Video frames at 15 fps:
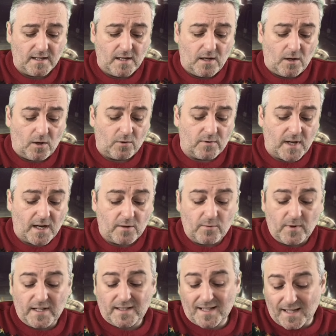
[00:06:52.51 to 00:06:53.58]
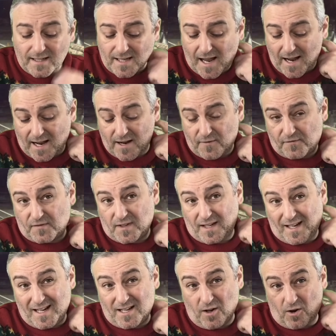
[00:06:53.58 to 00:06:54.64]
Although we did have, in
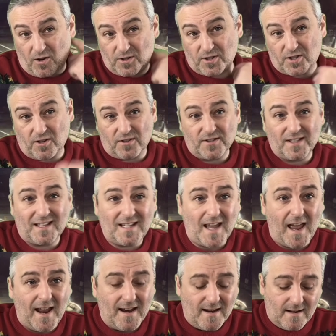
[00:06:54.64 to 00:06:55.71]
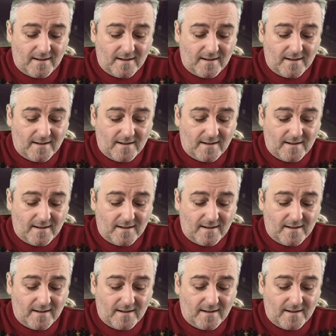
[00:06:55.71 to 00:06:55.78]
Hot Shots again,